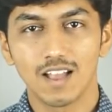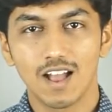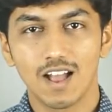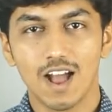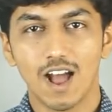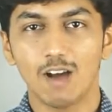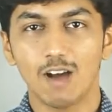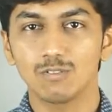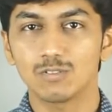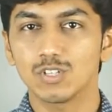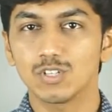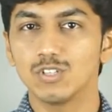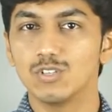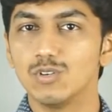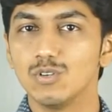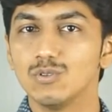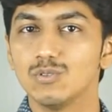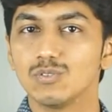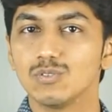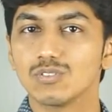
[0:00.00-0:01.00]
How to
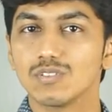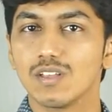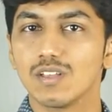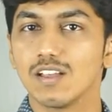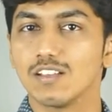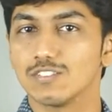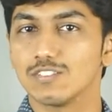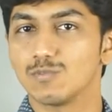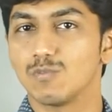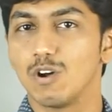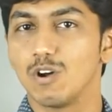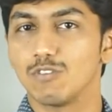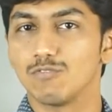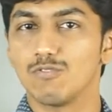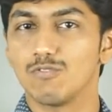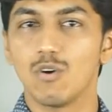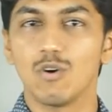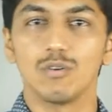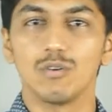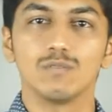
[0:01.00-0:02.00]
use a
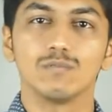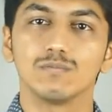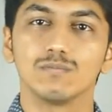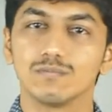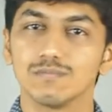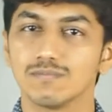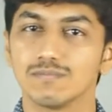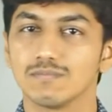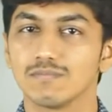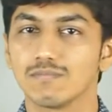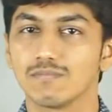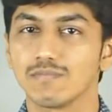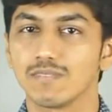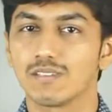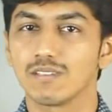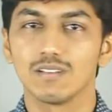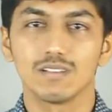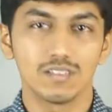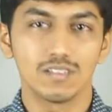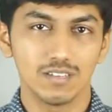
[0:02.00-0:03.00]
smartphone.
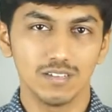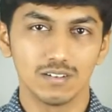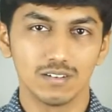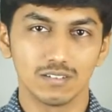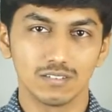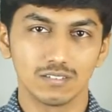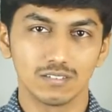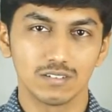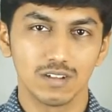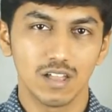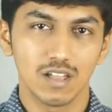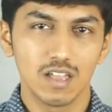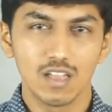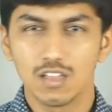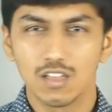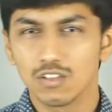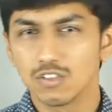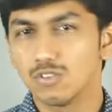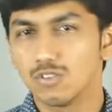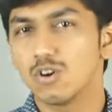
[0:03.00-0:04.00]
Here,
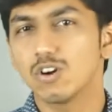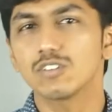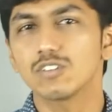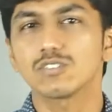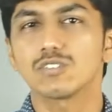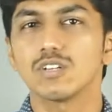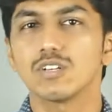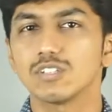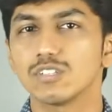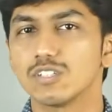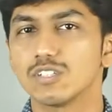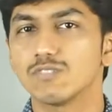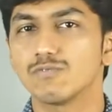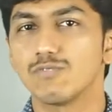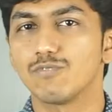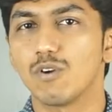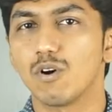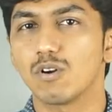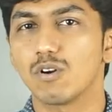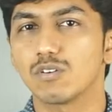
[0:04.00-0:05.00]
you are searching
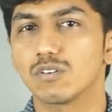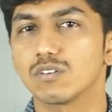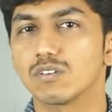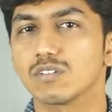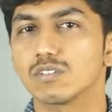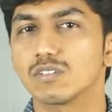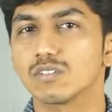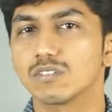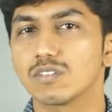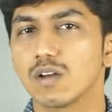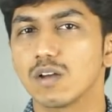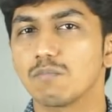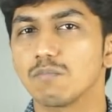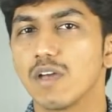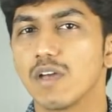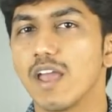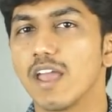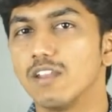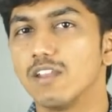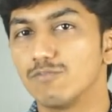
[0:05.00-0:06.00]
for some
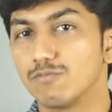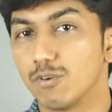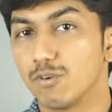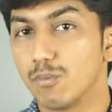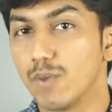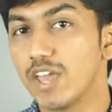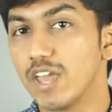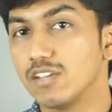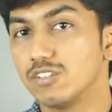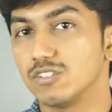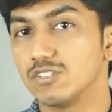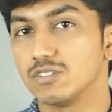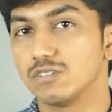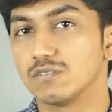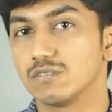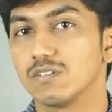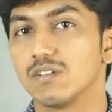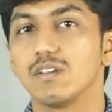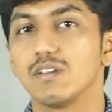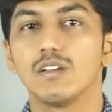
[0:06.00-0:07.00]
information
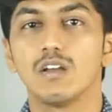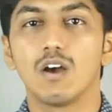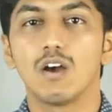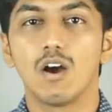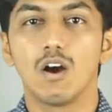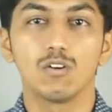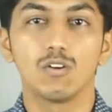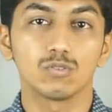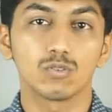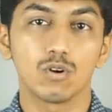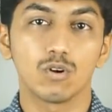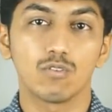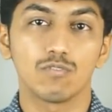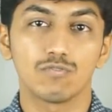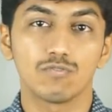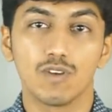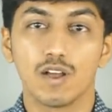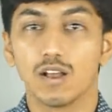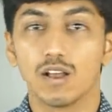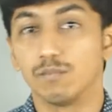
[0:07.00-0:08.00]
out
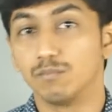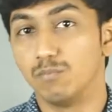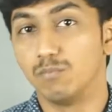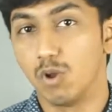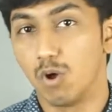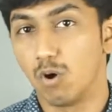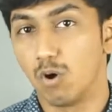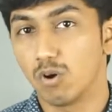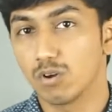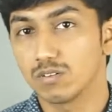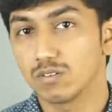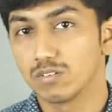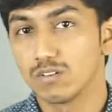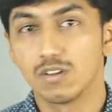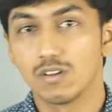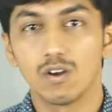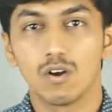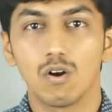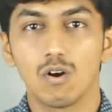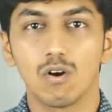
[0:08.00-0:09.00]
of a blog
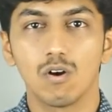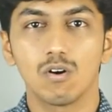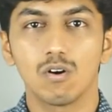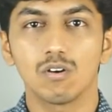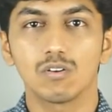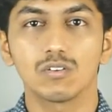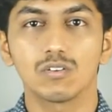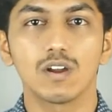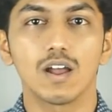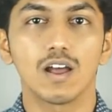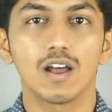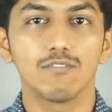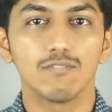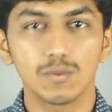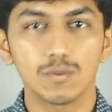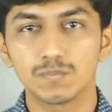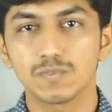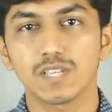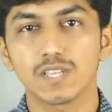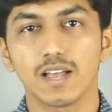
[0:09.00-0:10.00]
or a
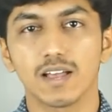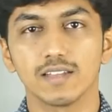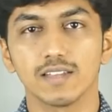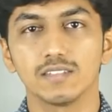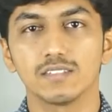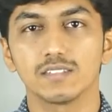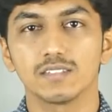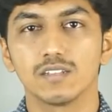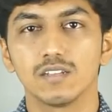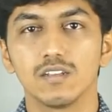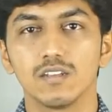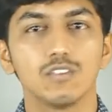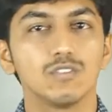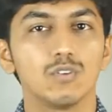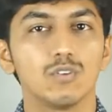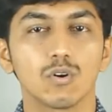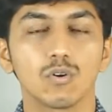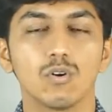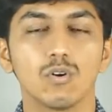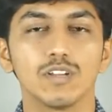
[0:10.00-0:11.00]
website
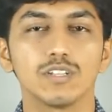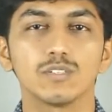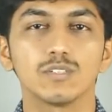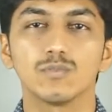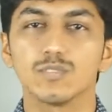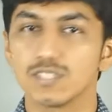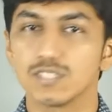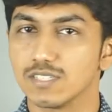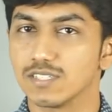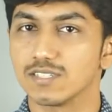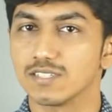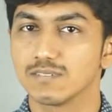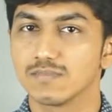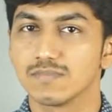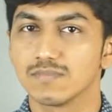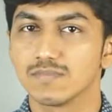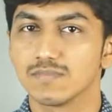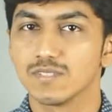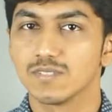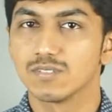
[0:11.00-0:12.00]
you are going to visit.
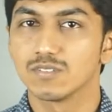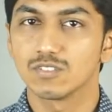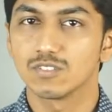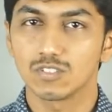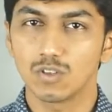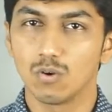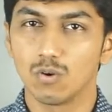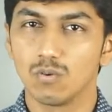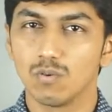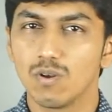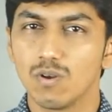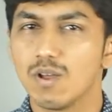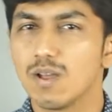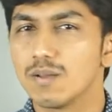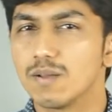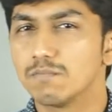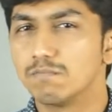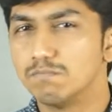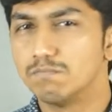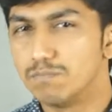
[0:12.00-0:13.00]
So,
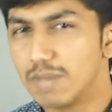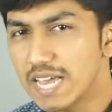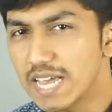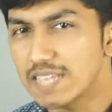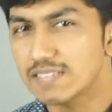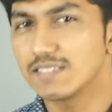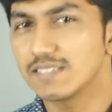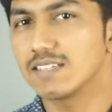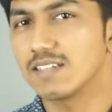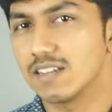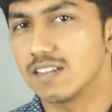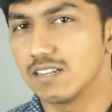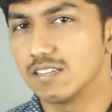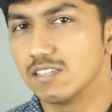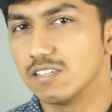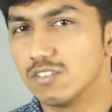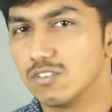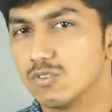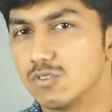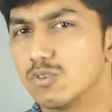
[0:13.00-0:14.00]

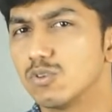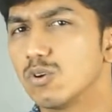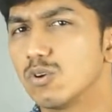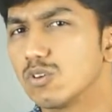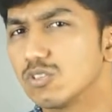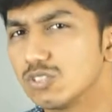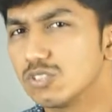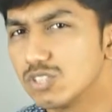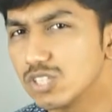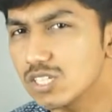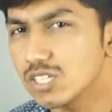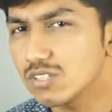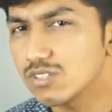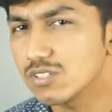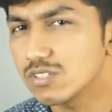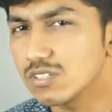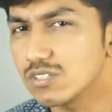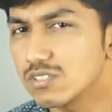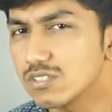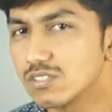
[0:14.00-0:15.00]
basically, you're
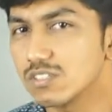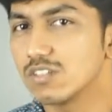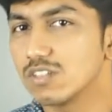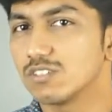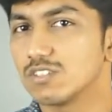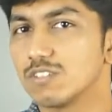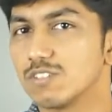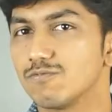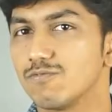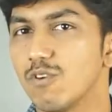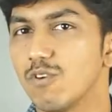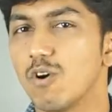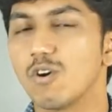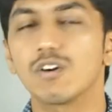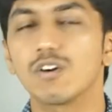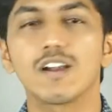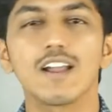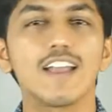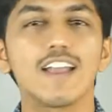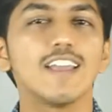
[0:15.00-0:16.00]
just searching
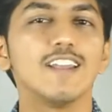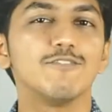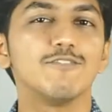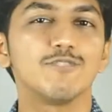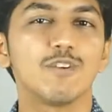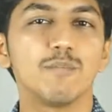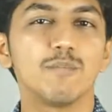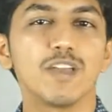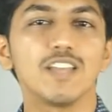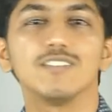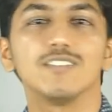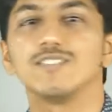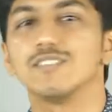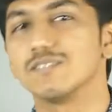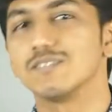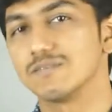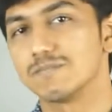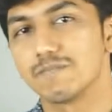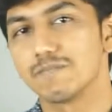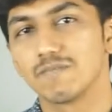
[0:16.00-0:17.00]
for
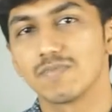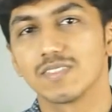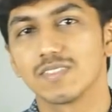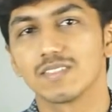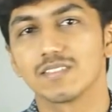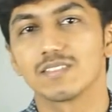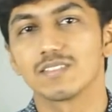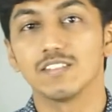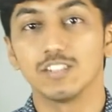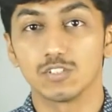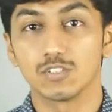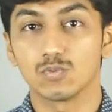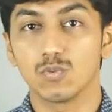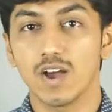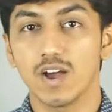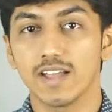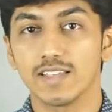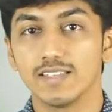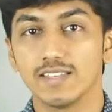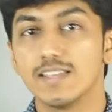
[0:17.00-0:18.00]
information. That's
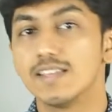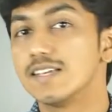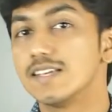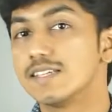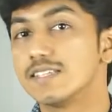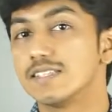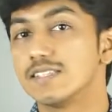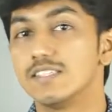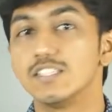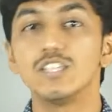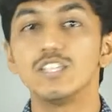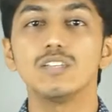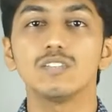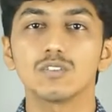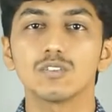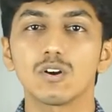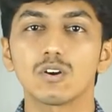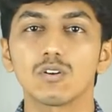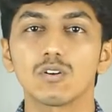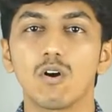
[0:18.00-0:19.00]
why these
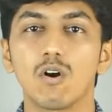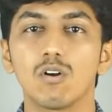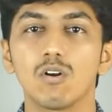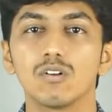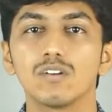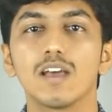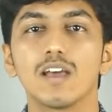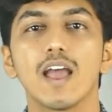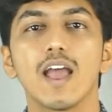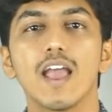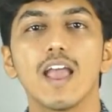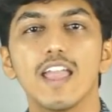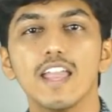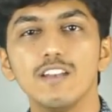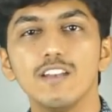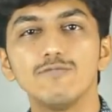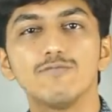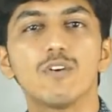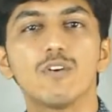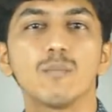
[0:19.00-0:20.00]
are called
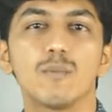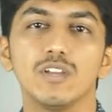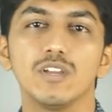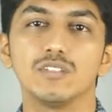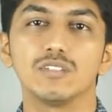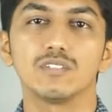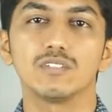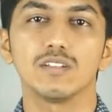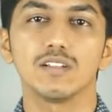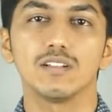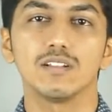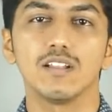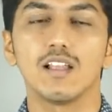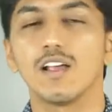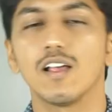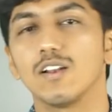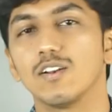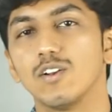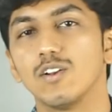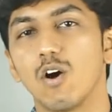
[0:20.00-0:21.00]
informational
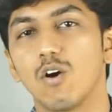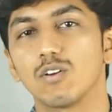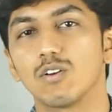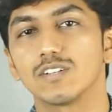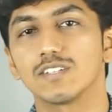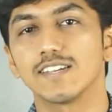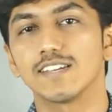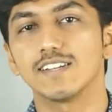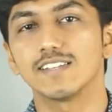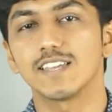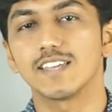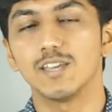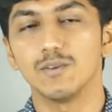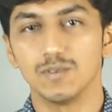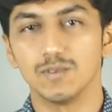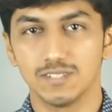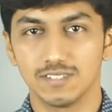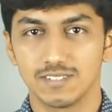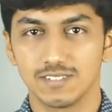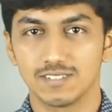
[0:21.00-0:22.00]
long tail
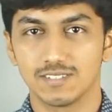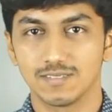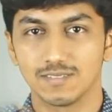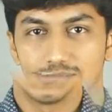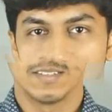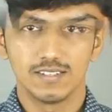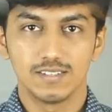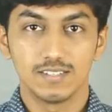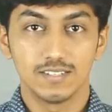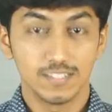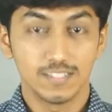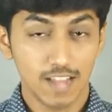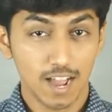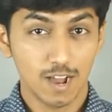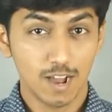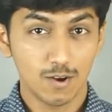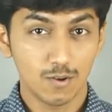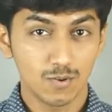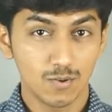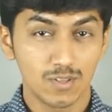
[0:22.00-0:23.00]
keywords.
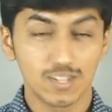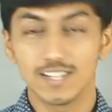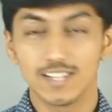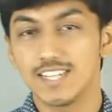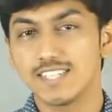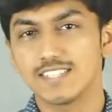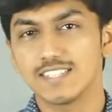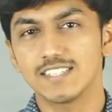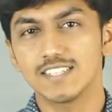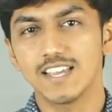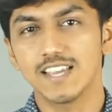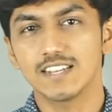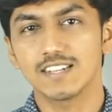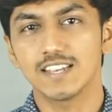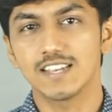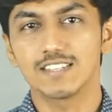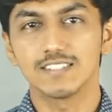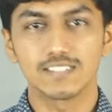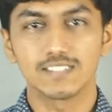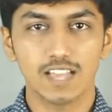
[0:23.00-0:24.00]
Now let's see an
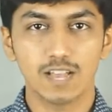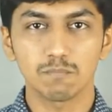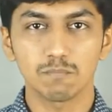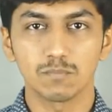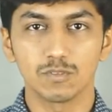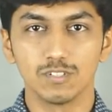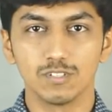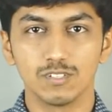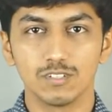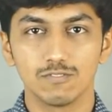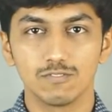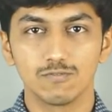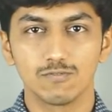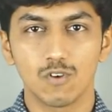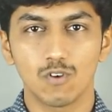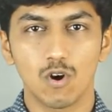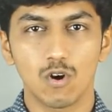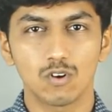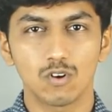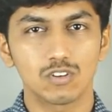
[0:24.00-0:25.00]
example
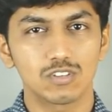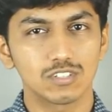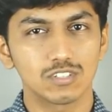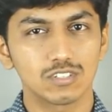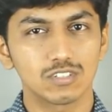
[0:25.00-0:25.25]
for